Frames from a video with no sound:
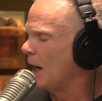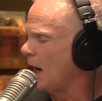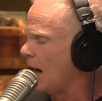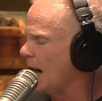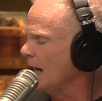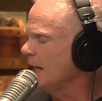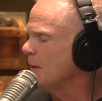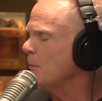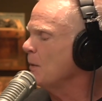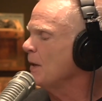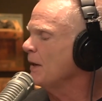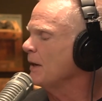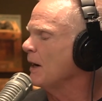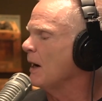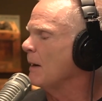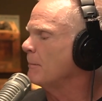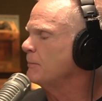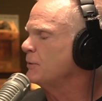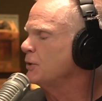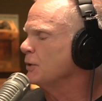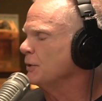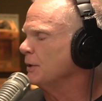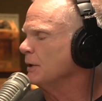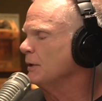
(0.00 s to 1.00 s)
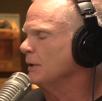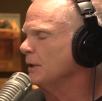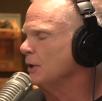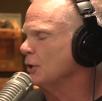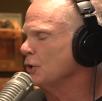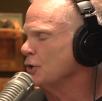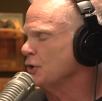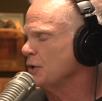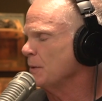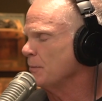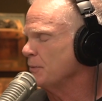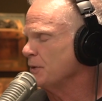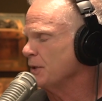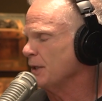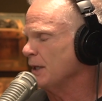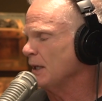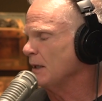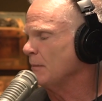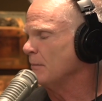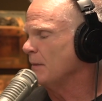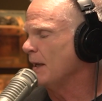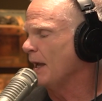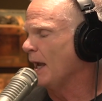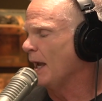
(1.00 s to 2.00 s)
I went up to the leadership
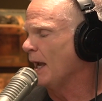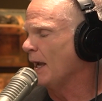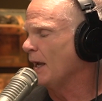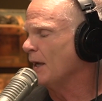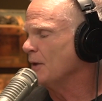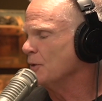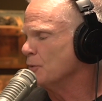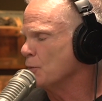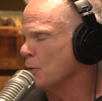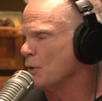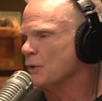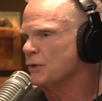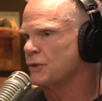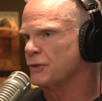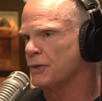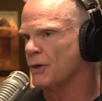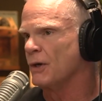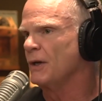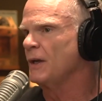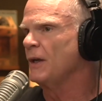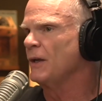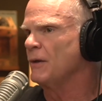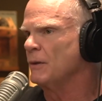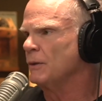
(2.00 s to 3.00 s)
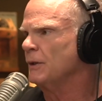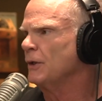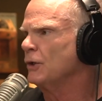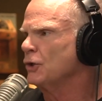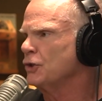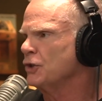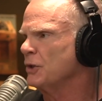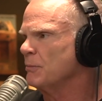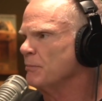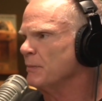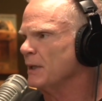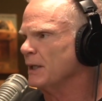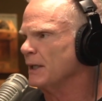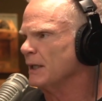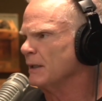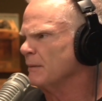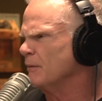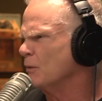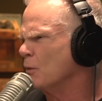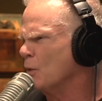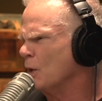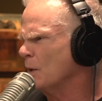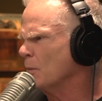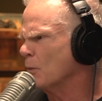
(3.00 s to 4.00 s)
team and was leadership
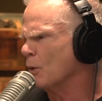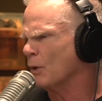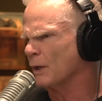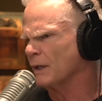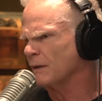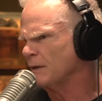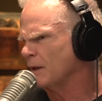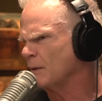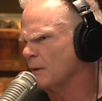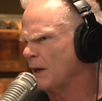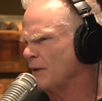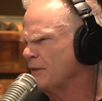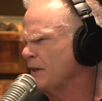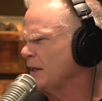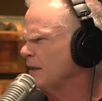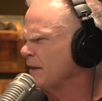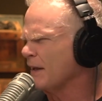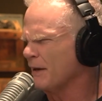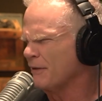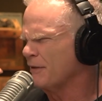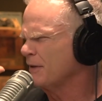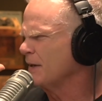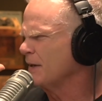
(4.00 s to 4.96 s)
meeting one morning. Leadership